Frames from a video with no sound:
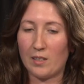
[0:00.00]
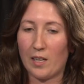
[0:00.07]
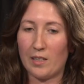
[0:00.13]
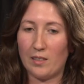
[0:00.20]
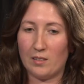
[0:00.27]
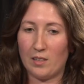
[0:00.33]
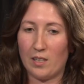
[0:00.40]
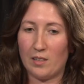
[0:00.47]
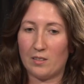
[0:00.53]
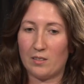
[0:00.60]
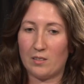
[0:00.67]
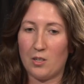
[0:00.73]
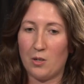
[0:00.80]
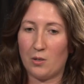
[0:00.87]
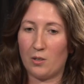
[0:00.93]

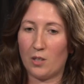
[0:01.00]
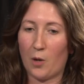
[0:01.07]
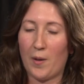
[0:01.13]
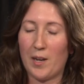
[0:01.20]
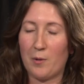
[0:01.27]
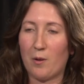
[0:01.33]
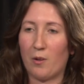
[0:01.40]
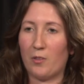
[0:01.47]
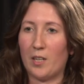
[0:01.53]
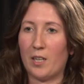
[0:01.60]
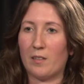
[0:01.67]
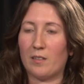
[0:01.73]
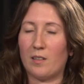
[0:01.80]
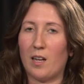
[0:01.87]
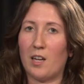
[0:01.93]
days, you can go anywhere on the
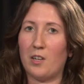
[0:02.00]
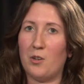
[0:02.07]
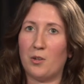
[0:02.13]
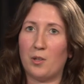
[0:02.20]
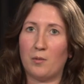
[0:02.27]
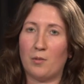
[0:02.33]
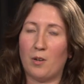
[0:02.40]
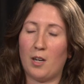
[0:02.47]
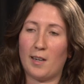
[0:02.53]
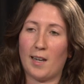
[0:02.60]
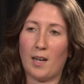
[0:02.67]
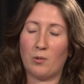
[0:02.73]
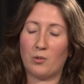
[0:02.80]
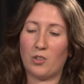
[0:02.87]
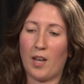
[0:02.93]
internet and you can find
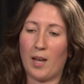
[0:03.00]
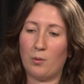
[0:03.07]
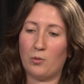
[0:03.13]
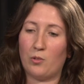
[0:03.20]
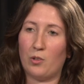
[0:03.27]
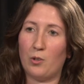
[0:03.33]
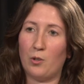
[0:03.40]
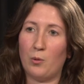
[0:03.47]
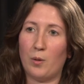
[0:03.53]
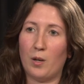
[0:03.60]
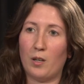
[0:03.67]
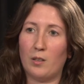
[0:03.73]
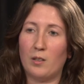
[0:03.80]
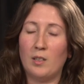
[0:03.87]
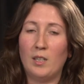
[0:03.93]
out how
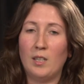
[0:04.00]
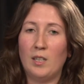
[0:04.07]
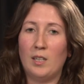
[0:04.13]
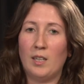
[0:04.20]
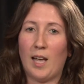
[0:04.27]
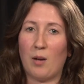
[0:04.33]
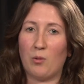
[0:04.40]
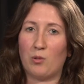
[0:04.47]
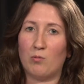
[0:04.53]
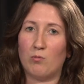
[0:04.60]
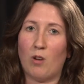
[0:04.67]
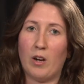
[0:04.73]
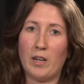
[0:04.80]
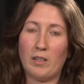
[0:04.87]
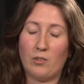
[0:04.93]
to
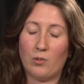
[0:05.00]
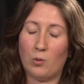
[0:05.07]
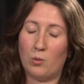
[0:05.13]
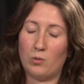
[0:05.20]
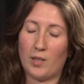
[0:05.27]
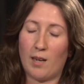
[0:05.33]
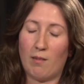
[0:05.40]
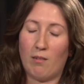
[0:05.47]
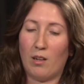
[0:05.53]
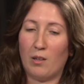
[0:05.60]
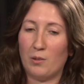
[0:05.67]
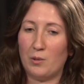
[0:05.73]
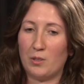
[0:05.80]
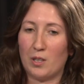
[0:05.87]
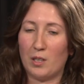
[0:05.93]
write or
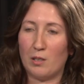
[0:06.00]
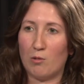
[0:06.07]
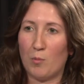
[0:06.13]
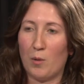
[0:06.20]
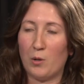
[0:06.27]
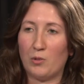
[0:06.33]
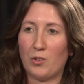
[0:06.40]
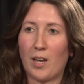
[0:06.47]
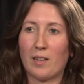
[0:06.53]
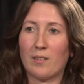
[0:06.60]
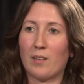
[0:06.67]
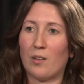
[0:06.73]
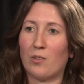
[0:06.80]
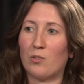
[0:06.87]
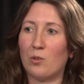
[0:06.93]
download a remote
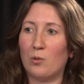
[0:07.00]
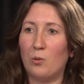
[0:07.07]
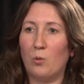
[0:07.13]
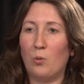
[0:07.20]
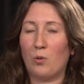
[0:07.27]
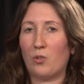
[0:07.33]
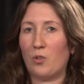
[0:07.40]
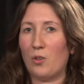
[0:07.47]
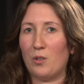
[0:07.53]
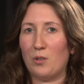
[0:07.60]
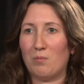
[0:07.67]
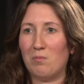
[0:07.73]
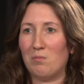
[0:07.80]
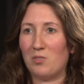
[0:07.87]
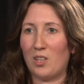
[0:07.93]
access tool
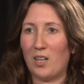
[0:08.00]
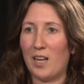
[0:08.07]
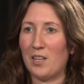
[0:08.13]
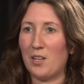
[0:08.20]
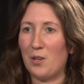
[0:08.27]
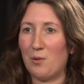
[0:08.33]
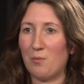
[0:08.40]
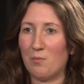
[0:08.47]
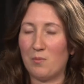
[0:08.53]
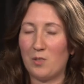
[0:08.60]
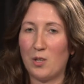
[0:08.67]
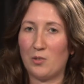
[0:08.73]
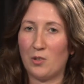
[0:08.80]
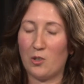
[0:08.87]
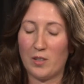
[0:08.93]
to let you
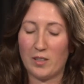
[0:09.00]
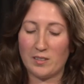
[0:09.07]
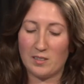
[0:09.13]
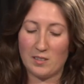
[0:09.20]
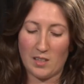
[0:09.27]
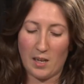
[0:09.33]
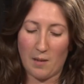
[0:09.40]
do these